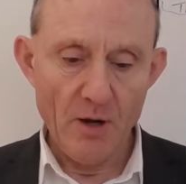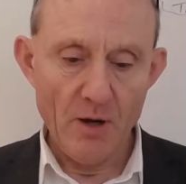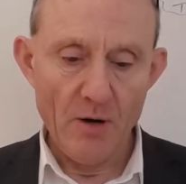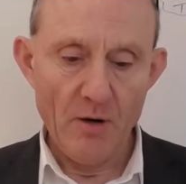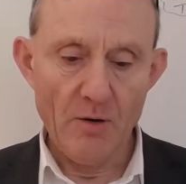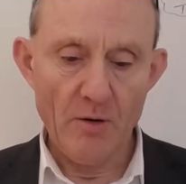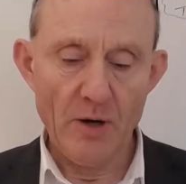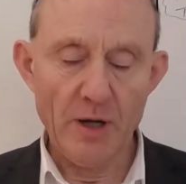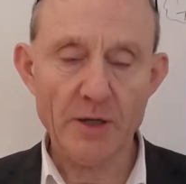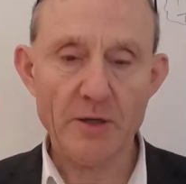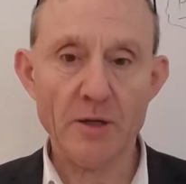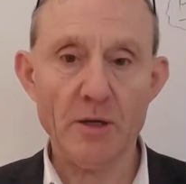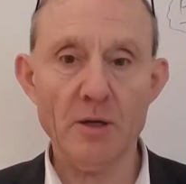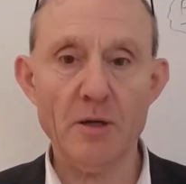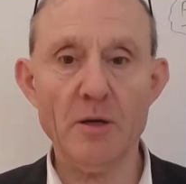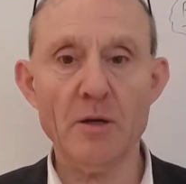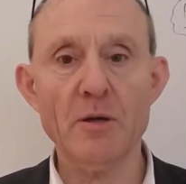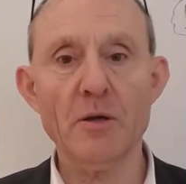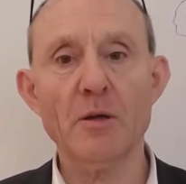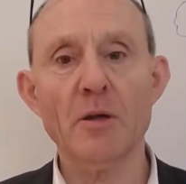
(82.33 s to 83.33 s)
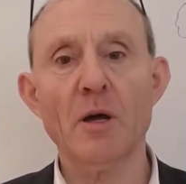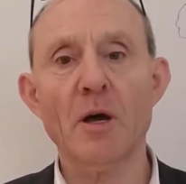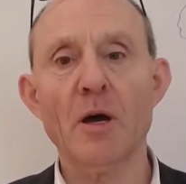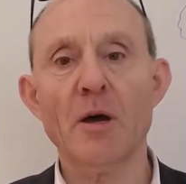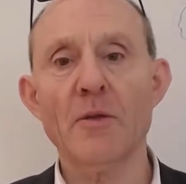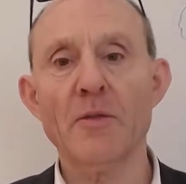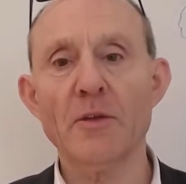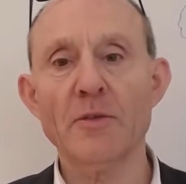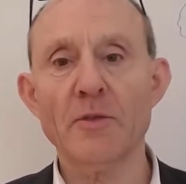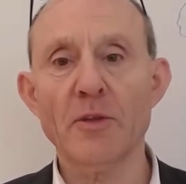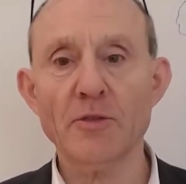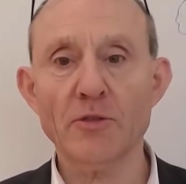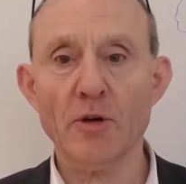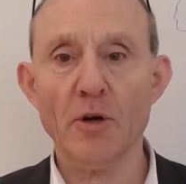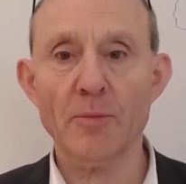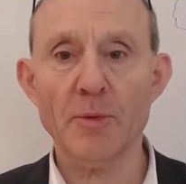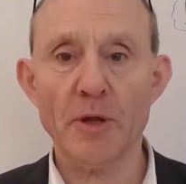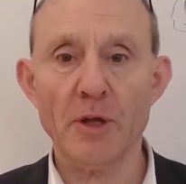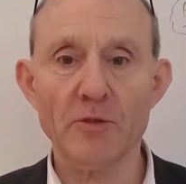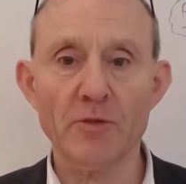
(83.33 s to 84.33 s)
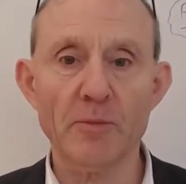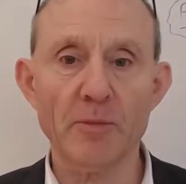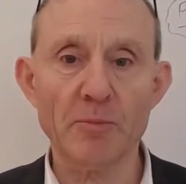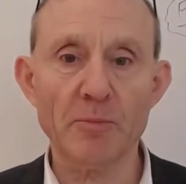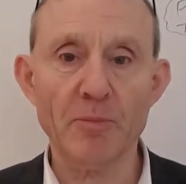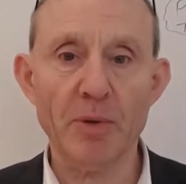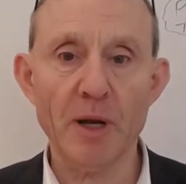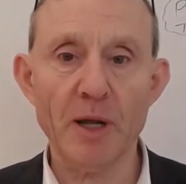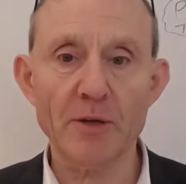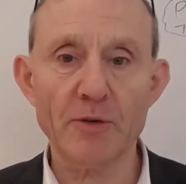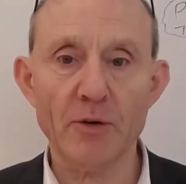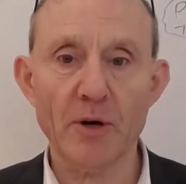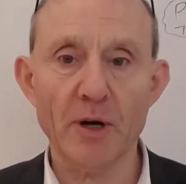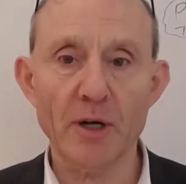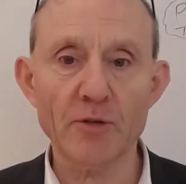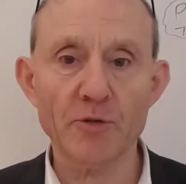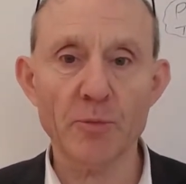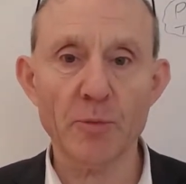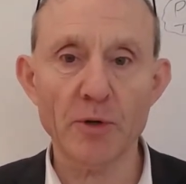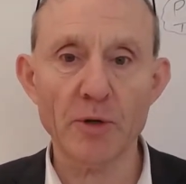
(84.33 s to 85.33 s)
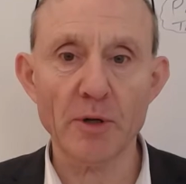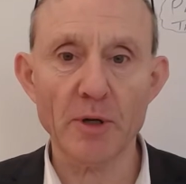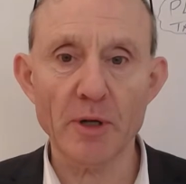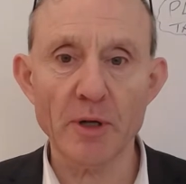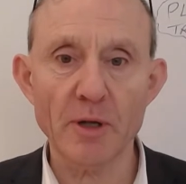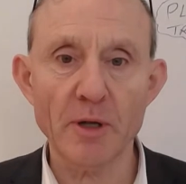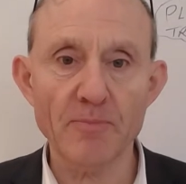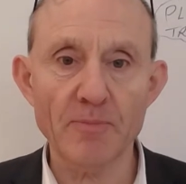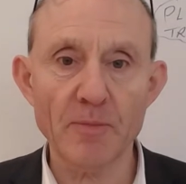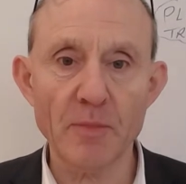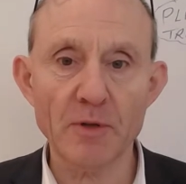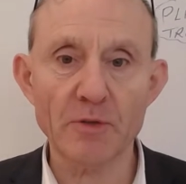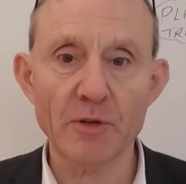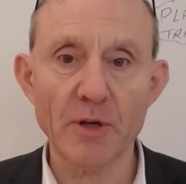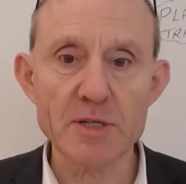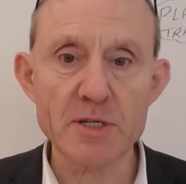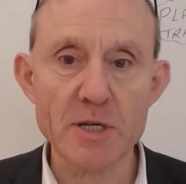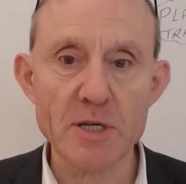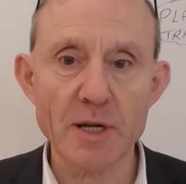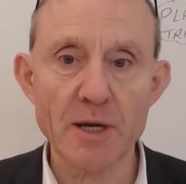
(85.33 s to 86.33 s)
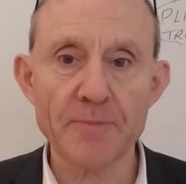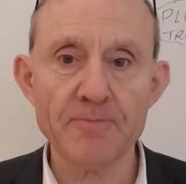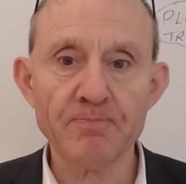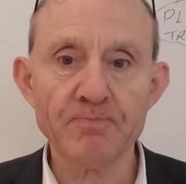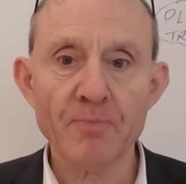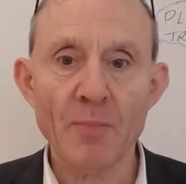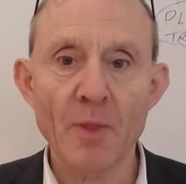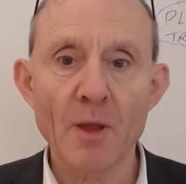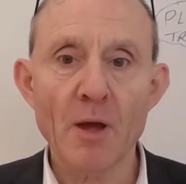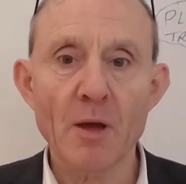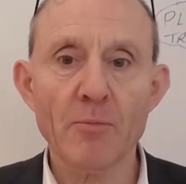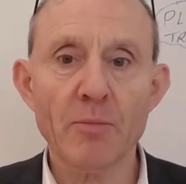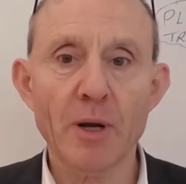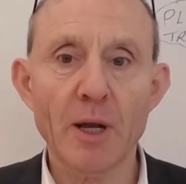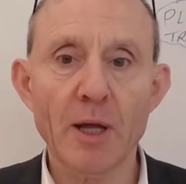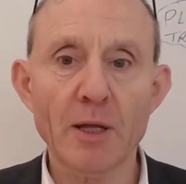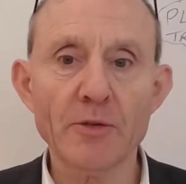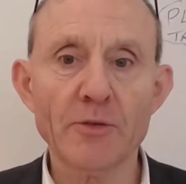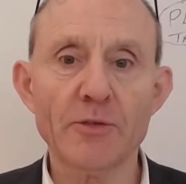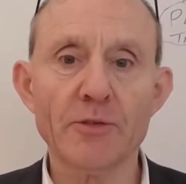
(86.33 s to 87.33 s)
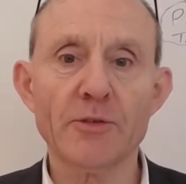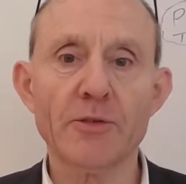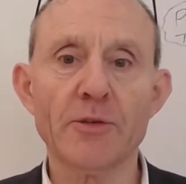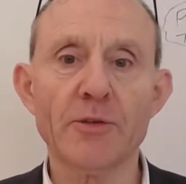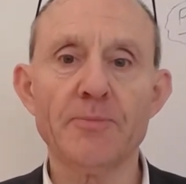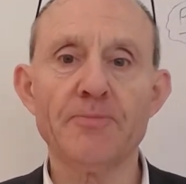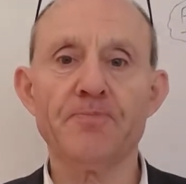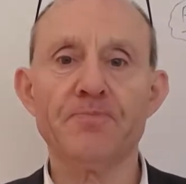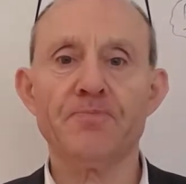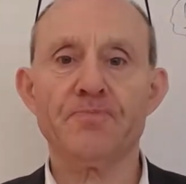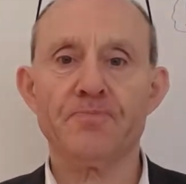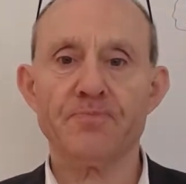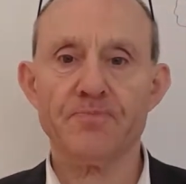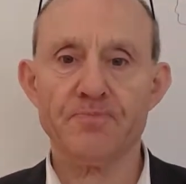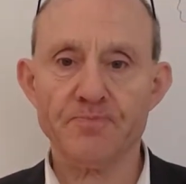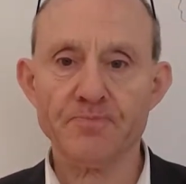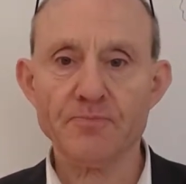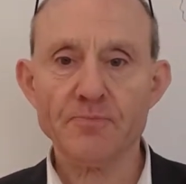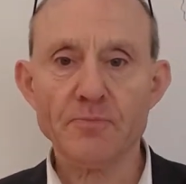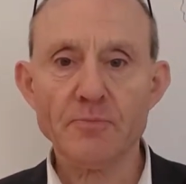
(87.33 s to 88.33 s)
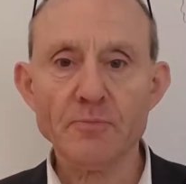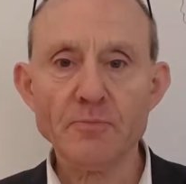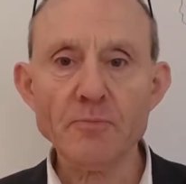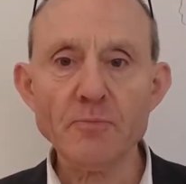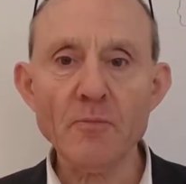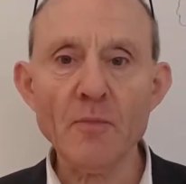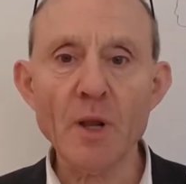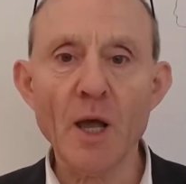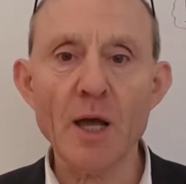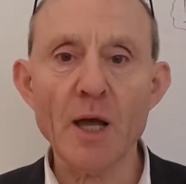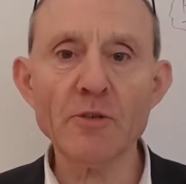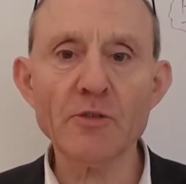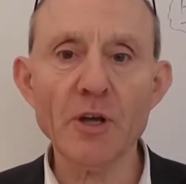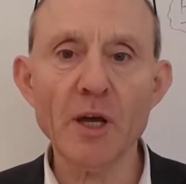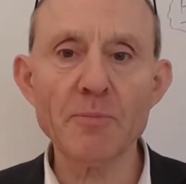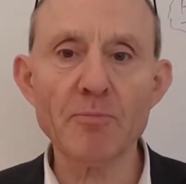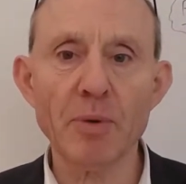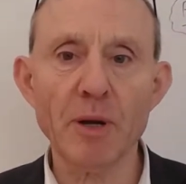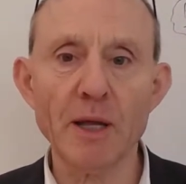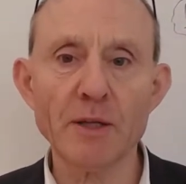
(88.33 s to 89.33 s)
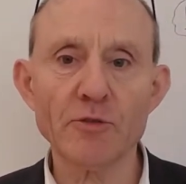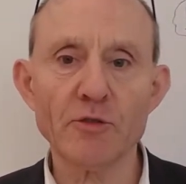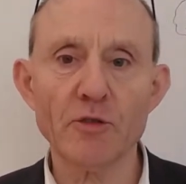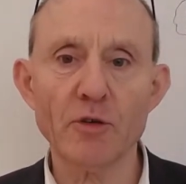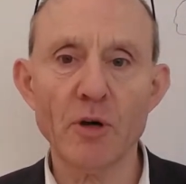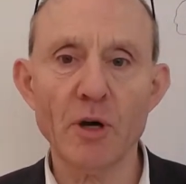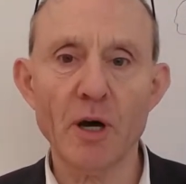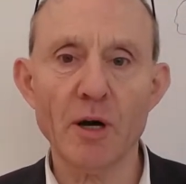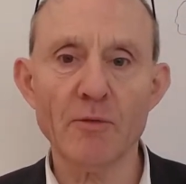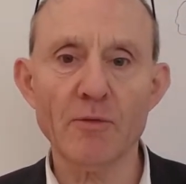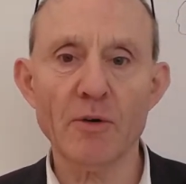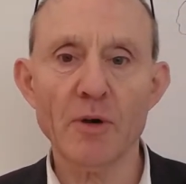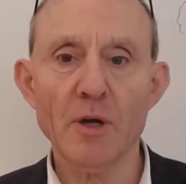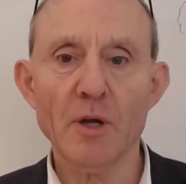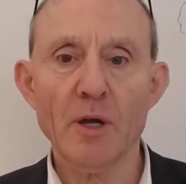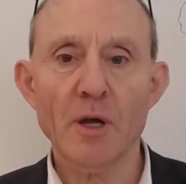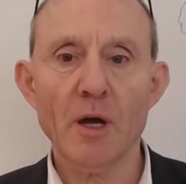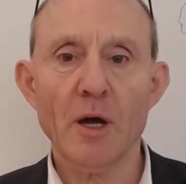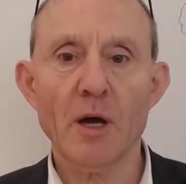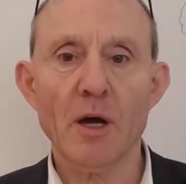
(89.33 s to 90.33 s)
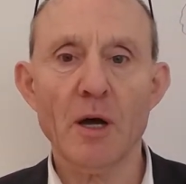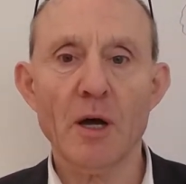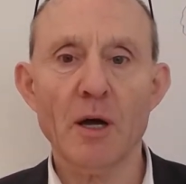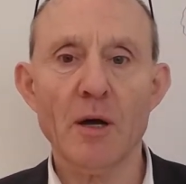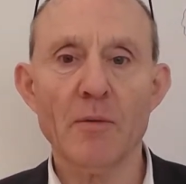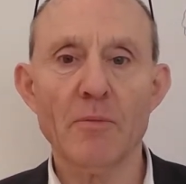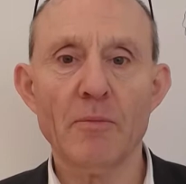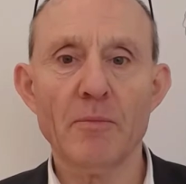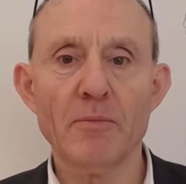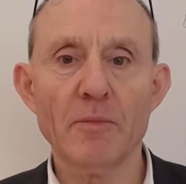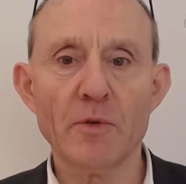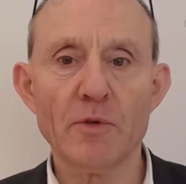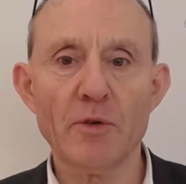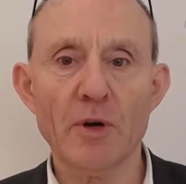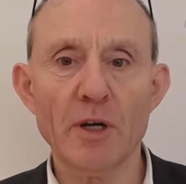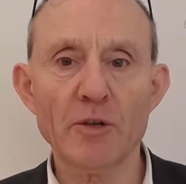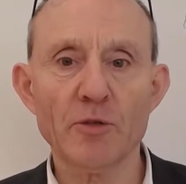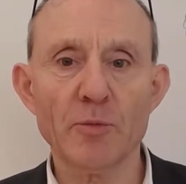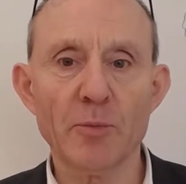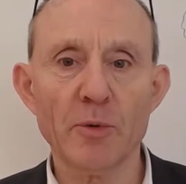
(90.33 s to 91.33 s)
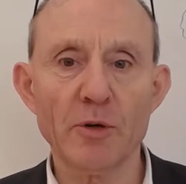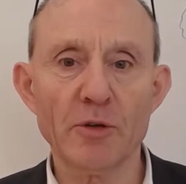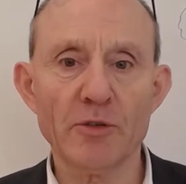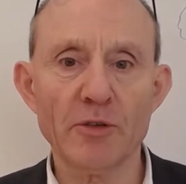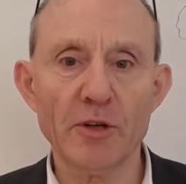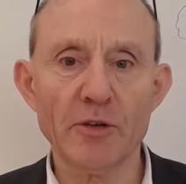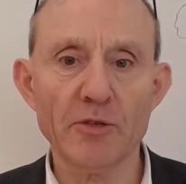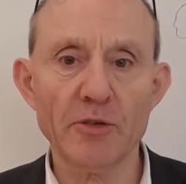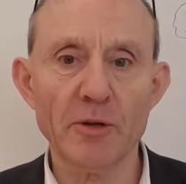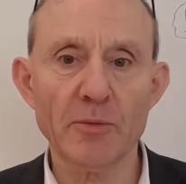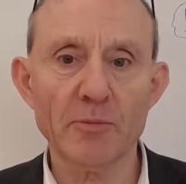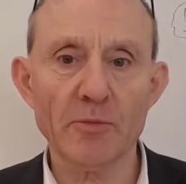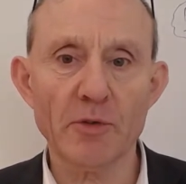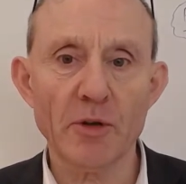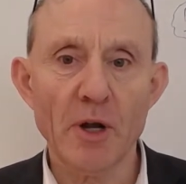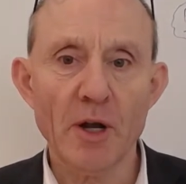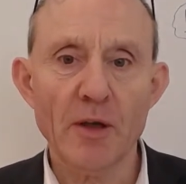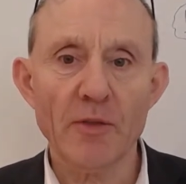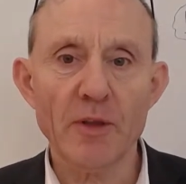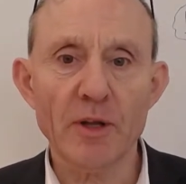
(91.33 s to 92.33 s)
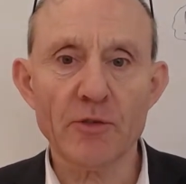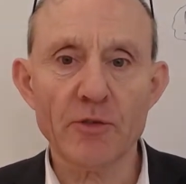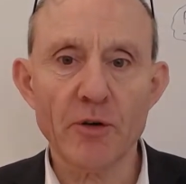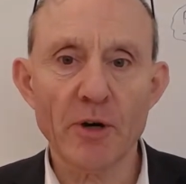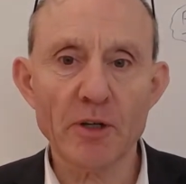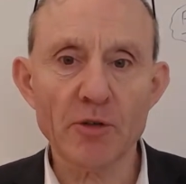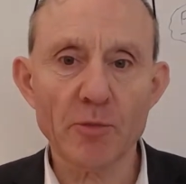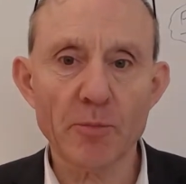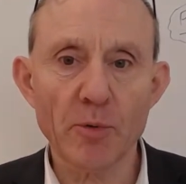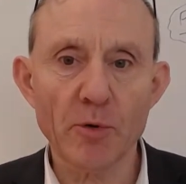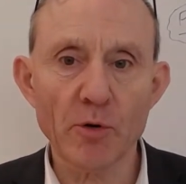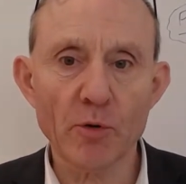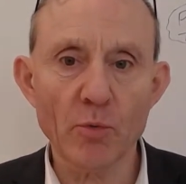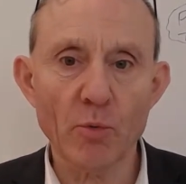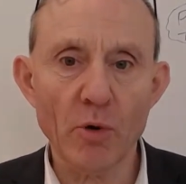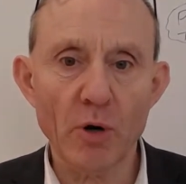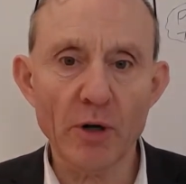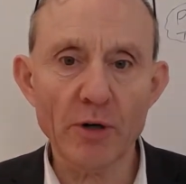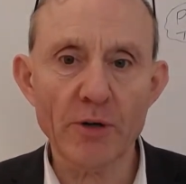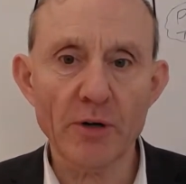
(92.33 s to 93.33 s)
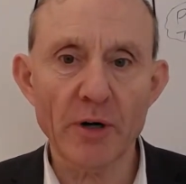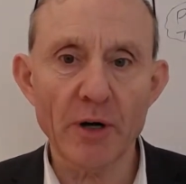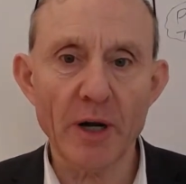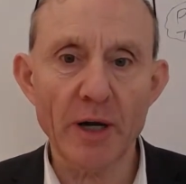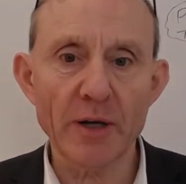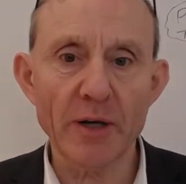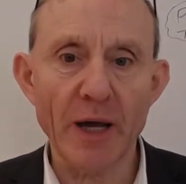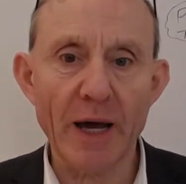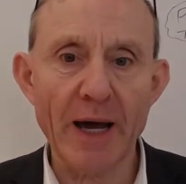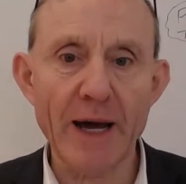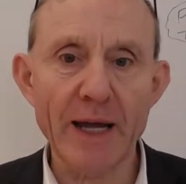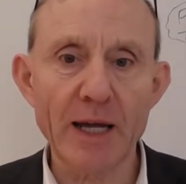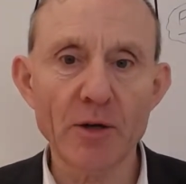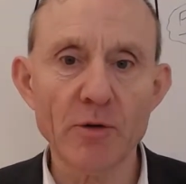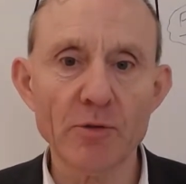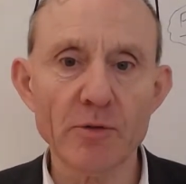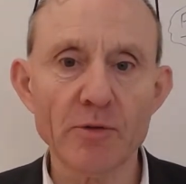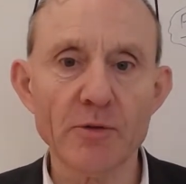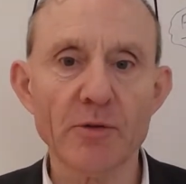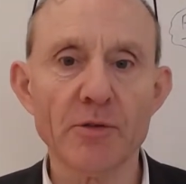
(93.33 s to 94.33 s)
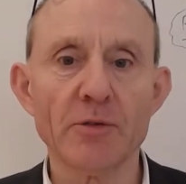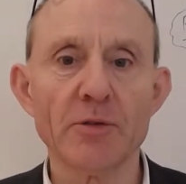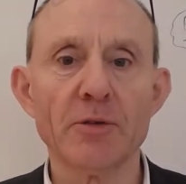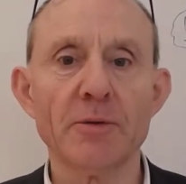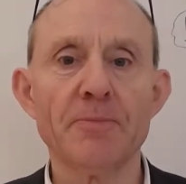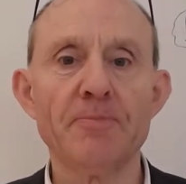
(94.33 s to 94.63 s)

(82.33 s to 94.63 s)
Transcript: Right, this topic is about plant transport. Essentially, plants, inside plants you have transport systems that transport water and ions.